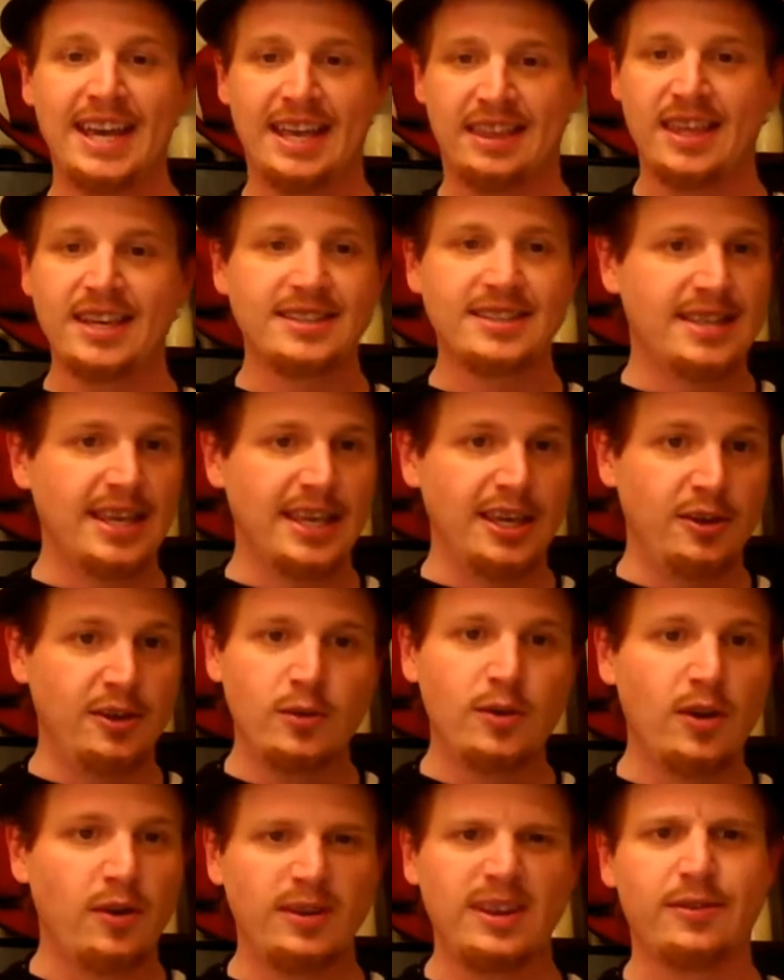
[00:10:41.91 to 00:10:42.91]
things that
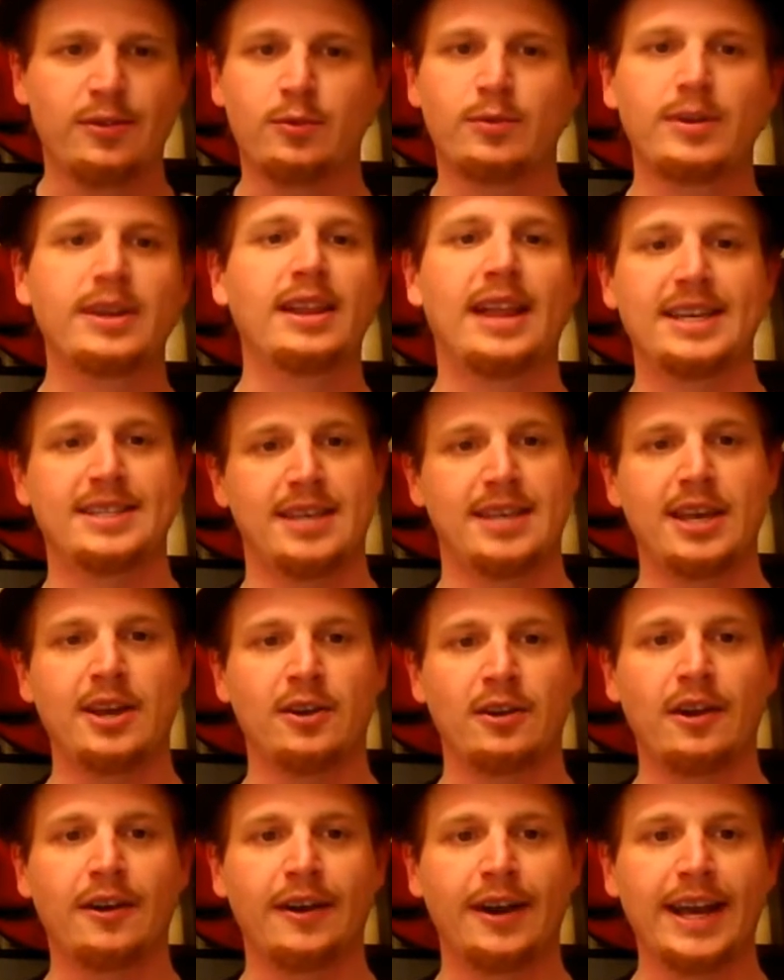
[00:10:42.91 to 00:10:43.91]
you don't even realize that
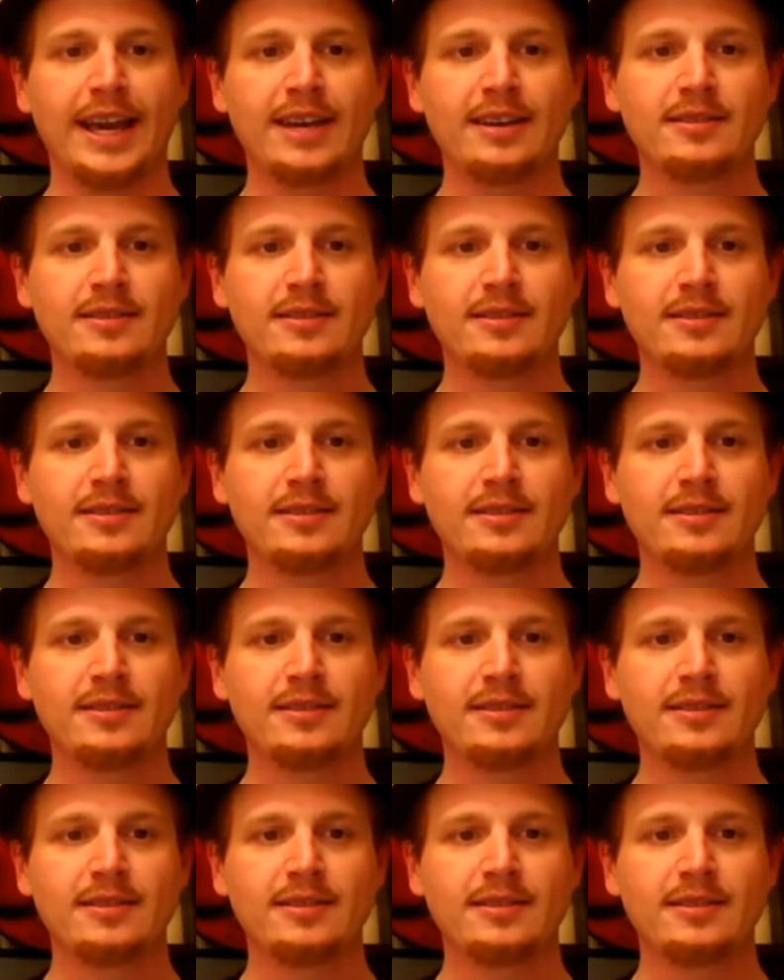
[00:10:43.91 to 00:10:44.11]
you're learning.